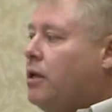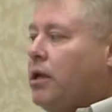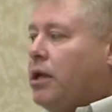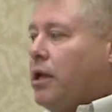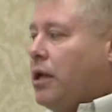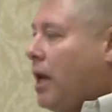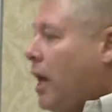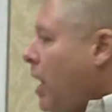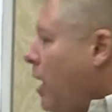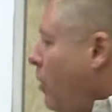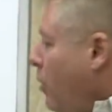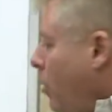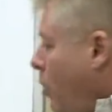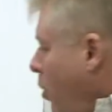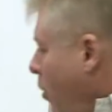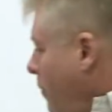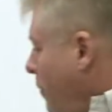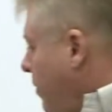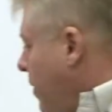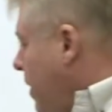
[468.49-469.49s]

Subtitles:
Now, over the